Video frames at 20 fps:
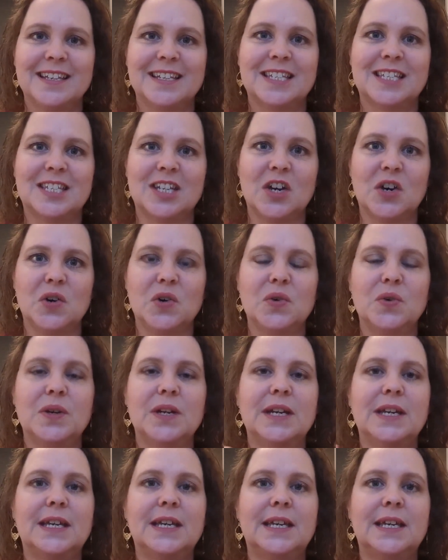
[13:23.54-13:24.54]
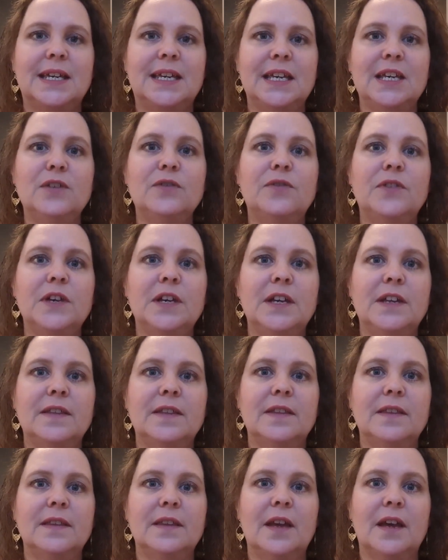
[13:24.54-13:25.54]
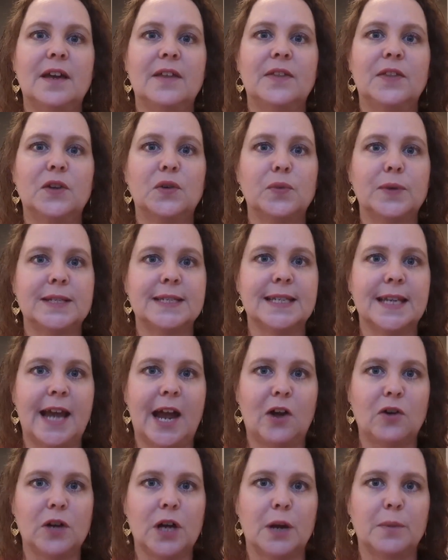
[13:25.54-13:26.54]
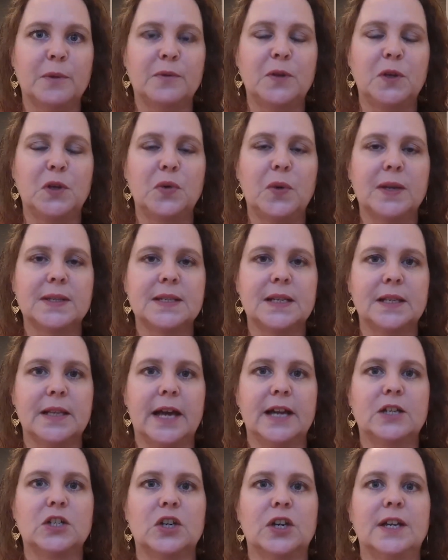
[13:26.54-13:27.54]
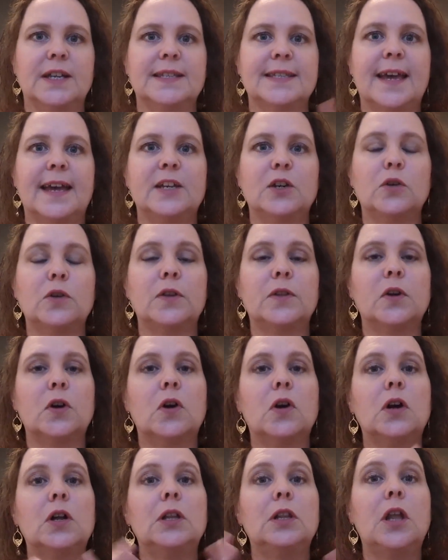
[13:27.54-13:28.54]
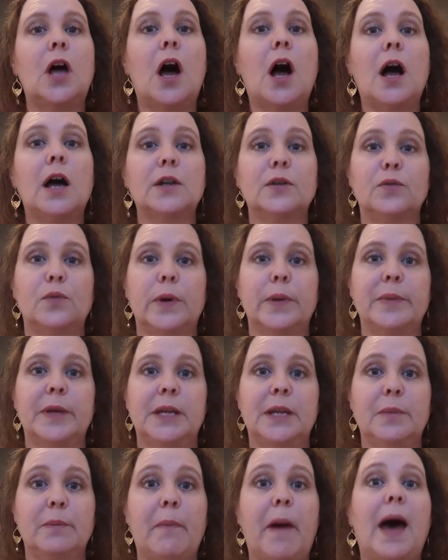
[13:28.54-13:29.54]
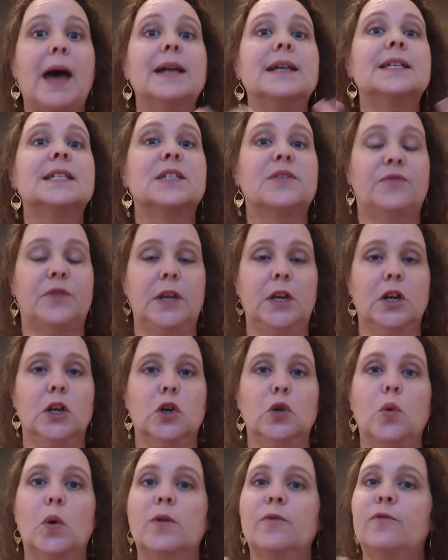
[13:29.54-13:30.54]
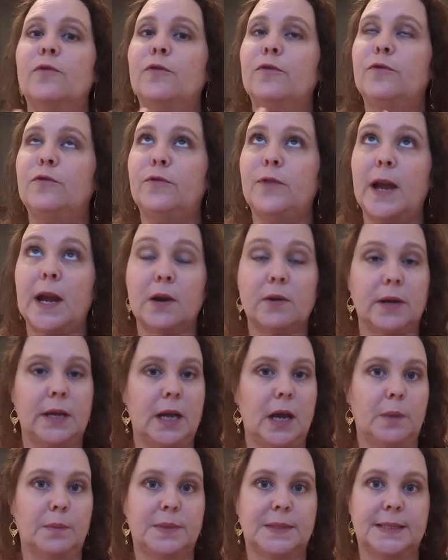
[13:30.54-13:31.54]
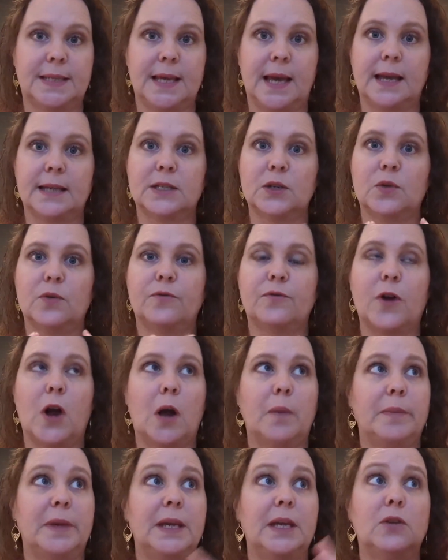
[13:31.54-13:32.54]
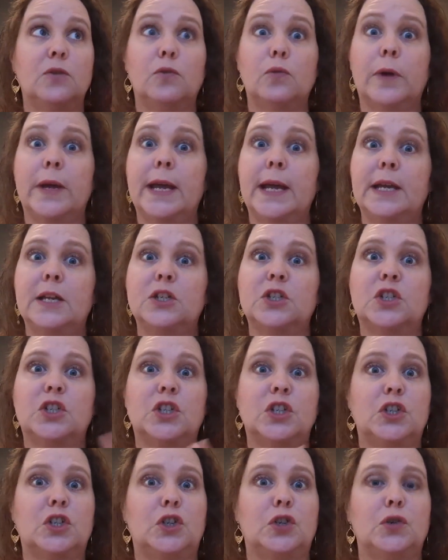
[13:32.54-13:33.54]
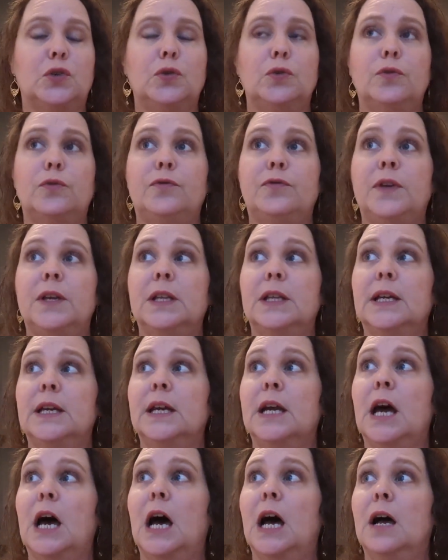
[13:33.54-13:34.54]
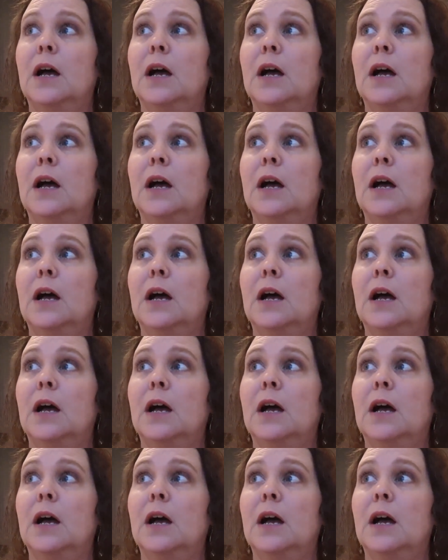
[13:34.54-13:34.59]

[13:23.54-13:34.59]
So given the recent outcome of the US elections, I know that there are a lot of women in my sphere who are very upset, from enraged to feeling